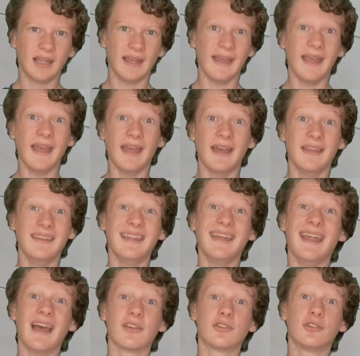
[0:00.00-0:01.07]
and it
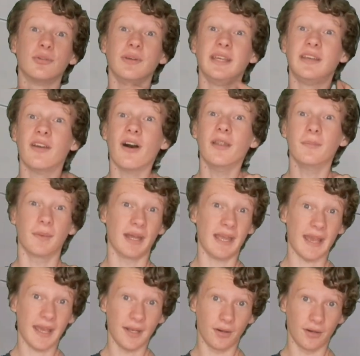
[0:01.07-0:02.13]
actually cut my
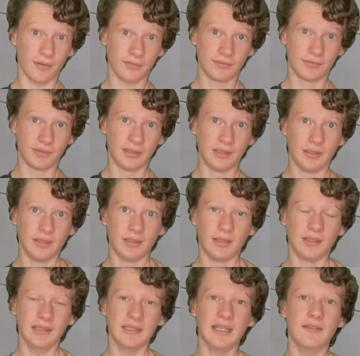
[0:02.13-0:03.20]
head off,
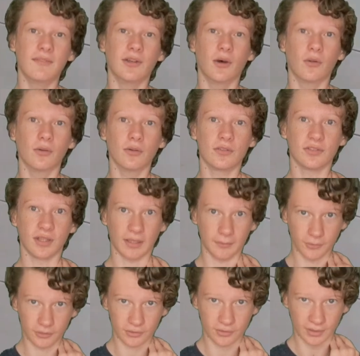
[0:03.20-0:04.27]
even though it looks like I'm
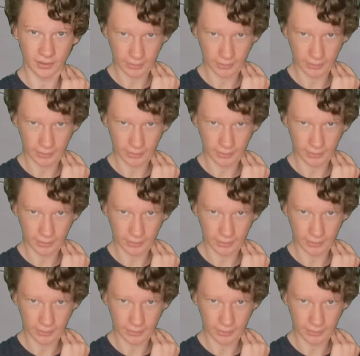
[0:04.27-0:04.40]
just